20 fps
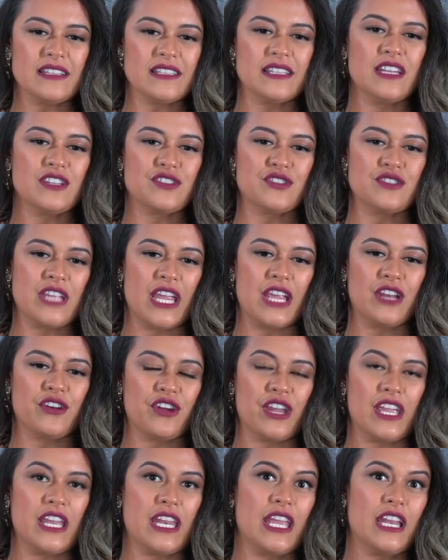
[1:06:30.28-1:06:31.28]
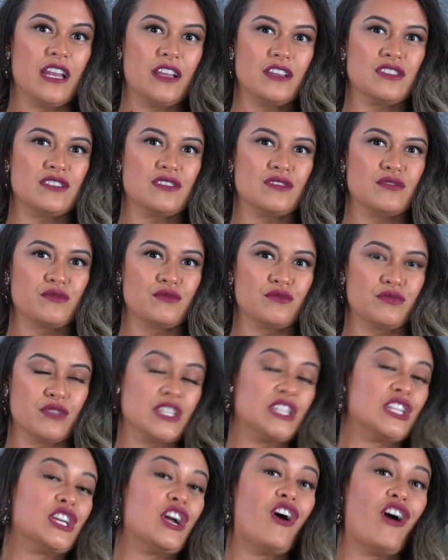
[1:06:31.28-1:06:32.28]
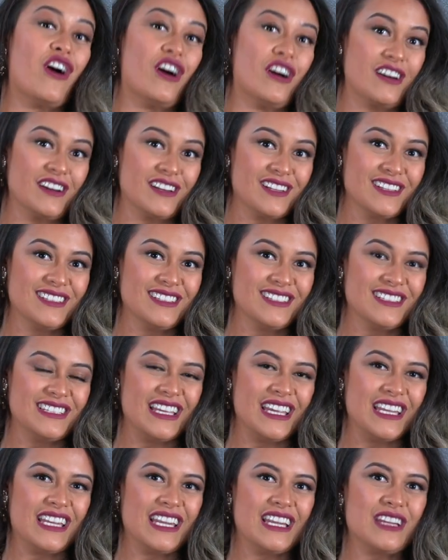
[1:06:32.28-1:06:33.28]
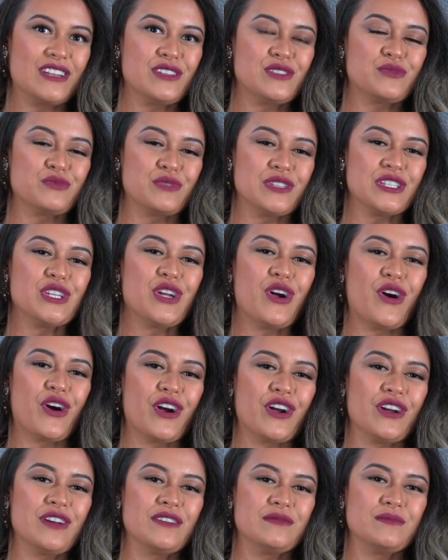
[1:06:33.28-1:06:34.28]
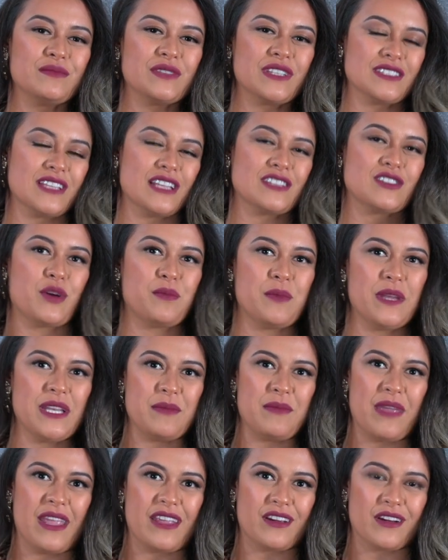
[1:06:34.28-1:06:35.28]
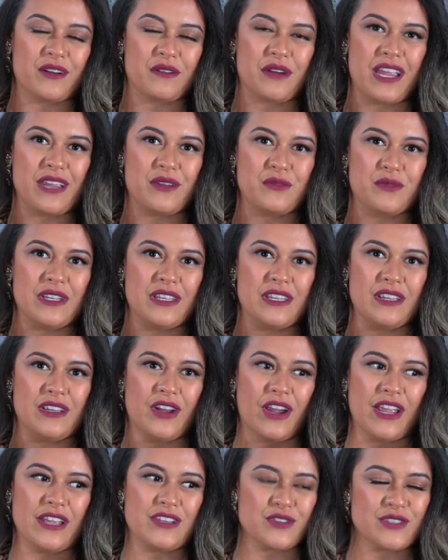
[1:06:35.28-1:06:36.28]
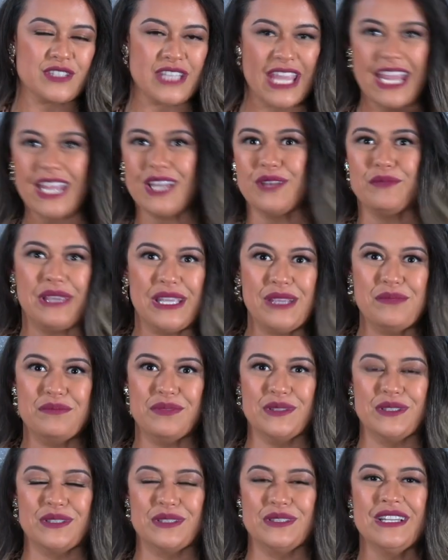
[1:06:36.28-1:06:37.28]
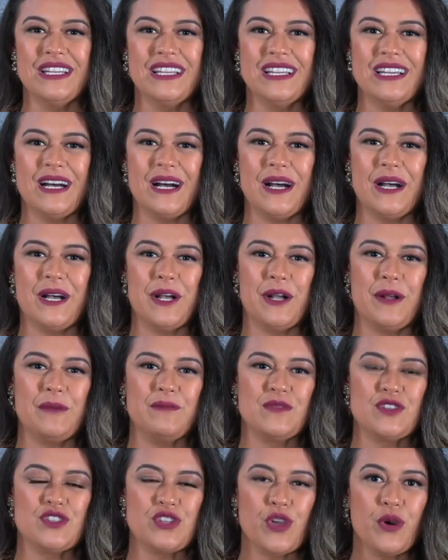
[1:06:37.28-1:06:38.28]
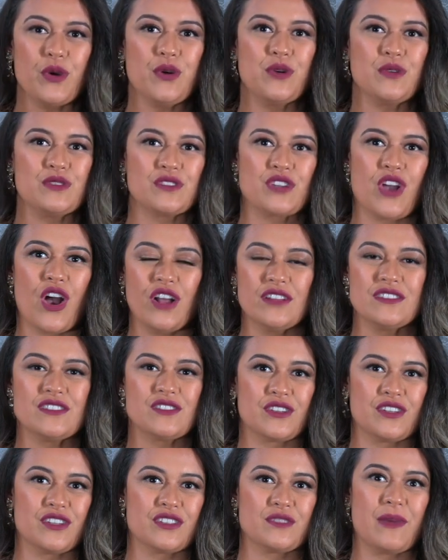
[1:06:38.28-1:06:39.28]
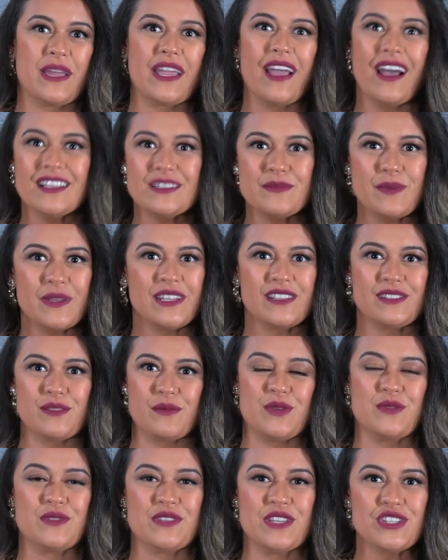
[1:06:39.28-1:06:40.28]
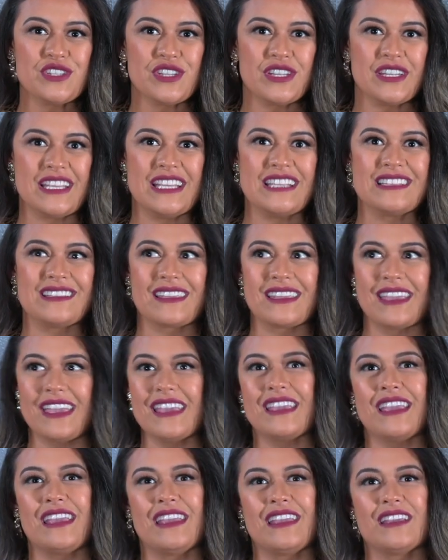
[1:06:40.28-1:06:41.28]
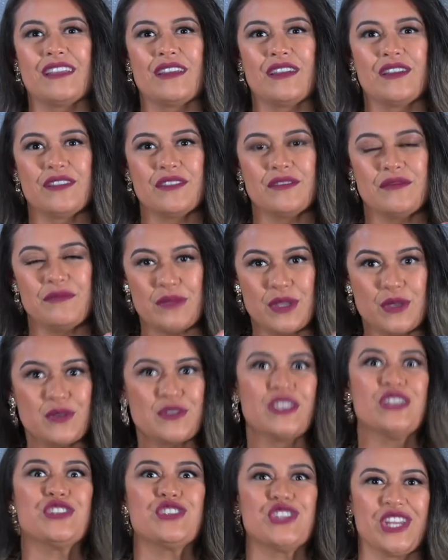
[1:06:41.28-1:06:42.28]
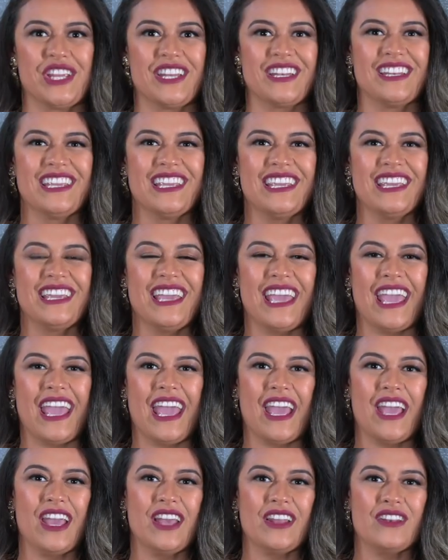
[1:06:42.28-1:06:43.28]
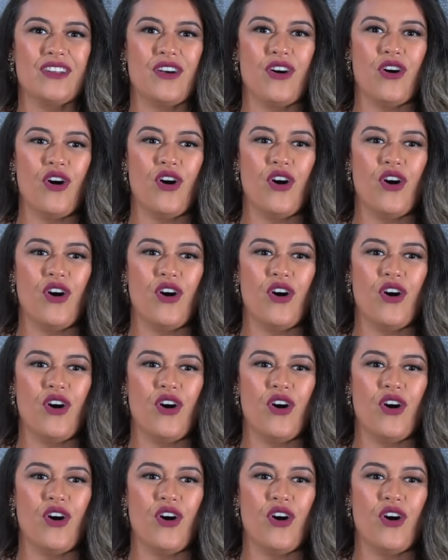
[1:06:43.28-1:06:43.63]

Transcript: an entertainer, it hit us really hard. It hit us really hard because that's our moneymaker, right? We entertain people, shows, concerts. My husband is a musician. He's a gigging musician, and